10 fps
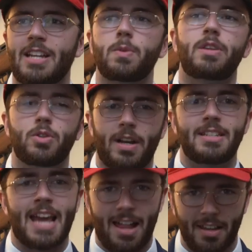that's what they're trying to
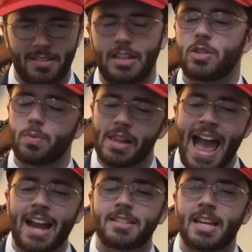tell us. Like, just
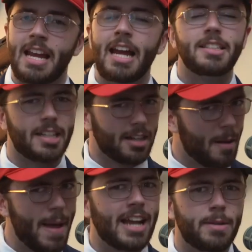relax. It's going to
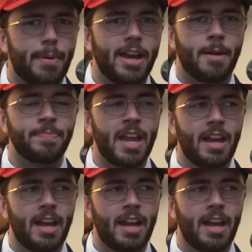come back to bite them.